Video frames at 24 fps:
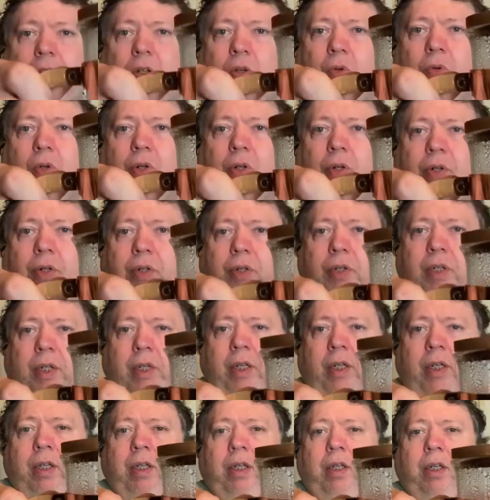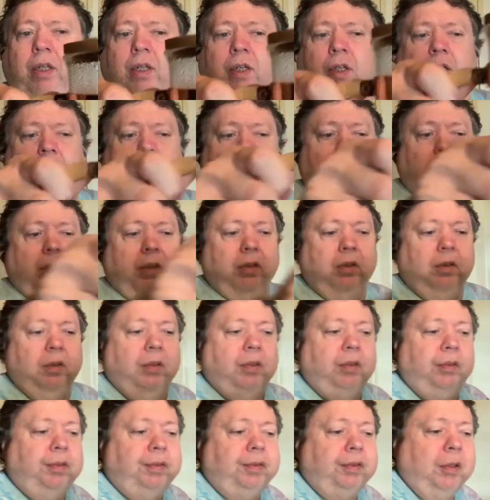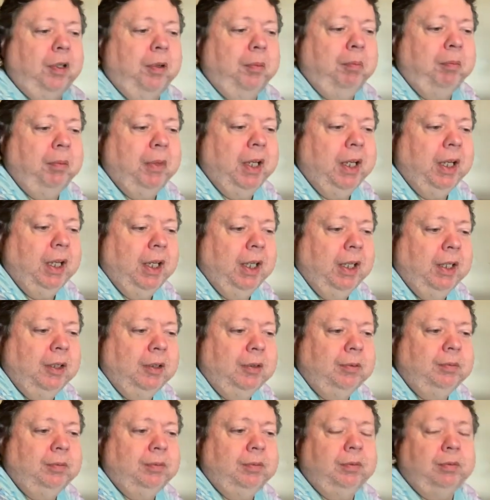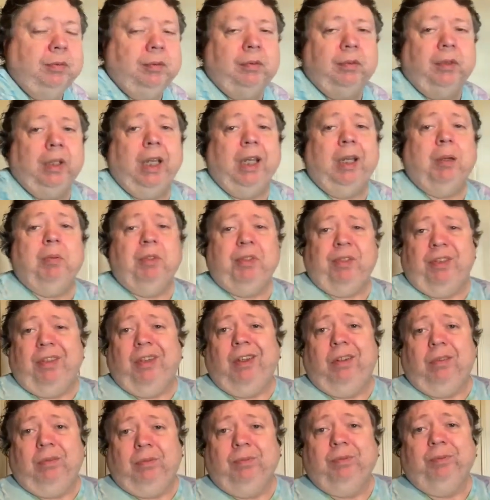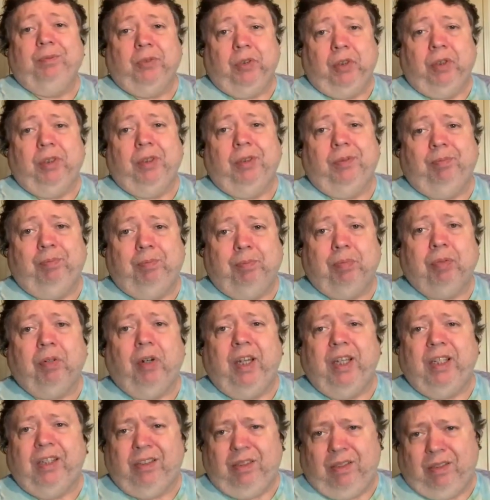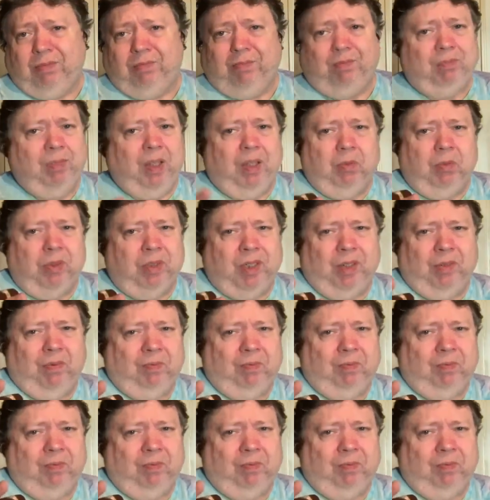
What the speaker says: ordered from Amazon. Good price. I think it was like